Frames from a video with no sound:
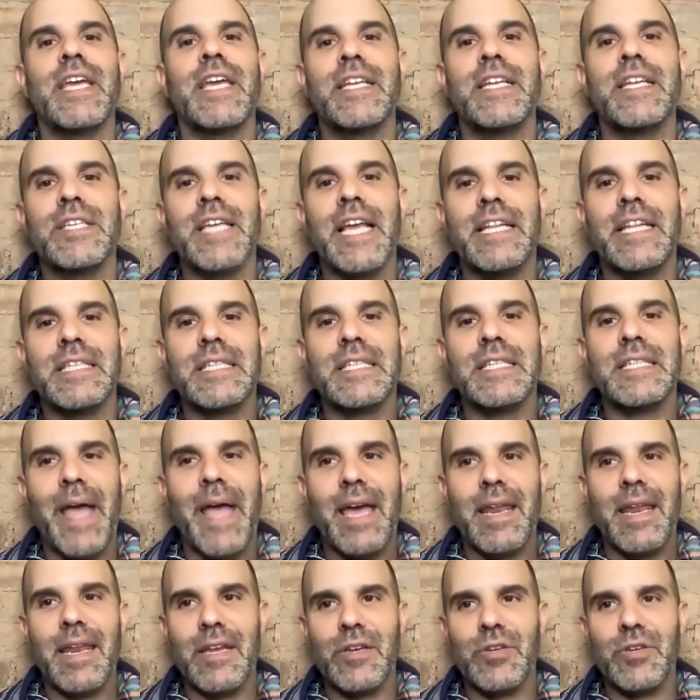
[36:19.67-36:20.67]
in, in
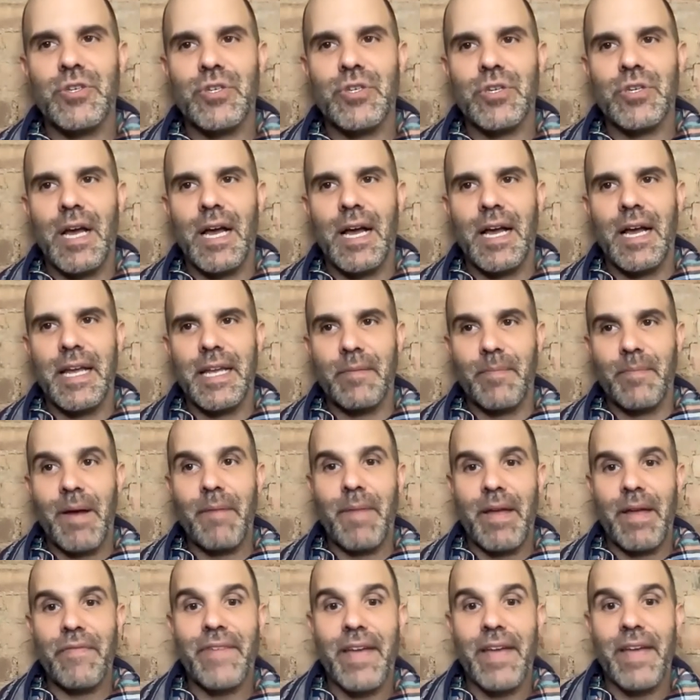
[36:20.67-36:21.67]
Spanish, uh, my,
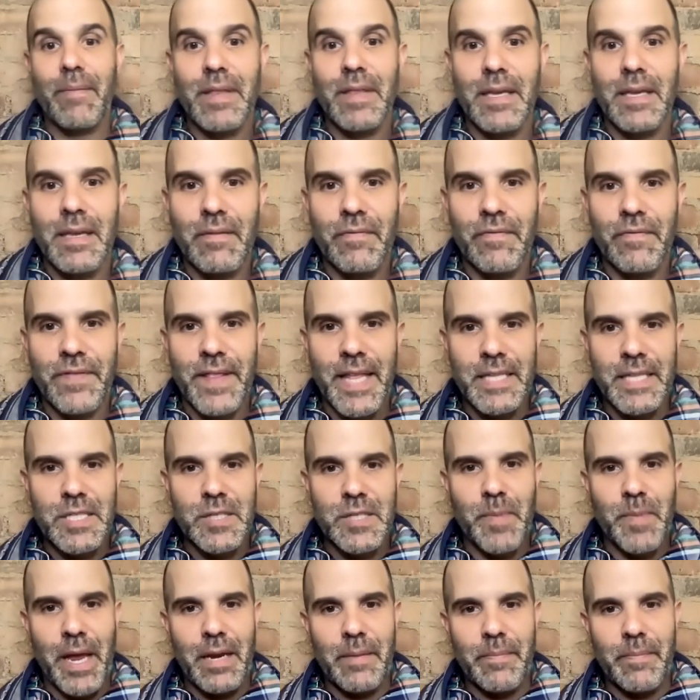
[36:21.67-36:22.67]
my, family fled
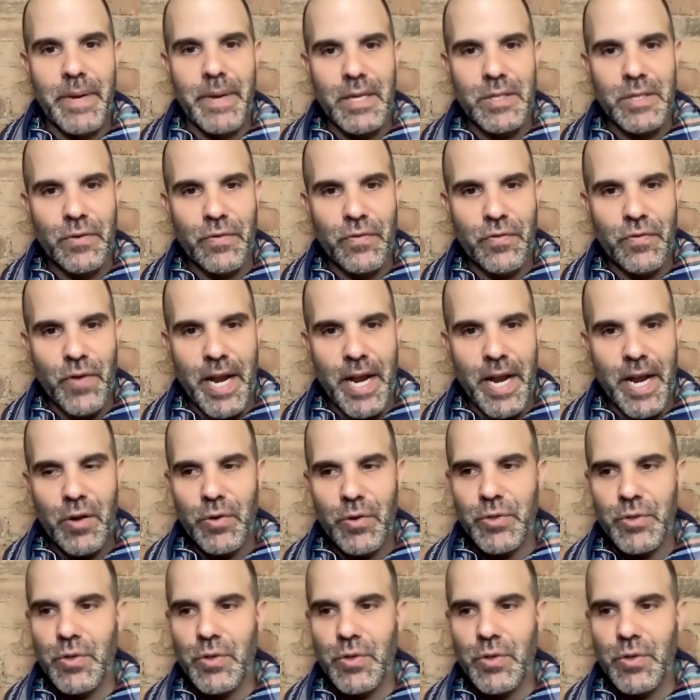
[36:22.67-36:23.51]
Spain because of Franco.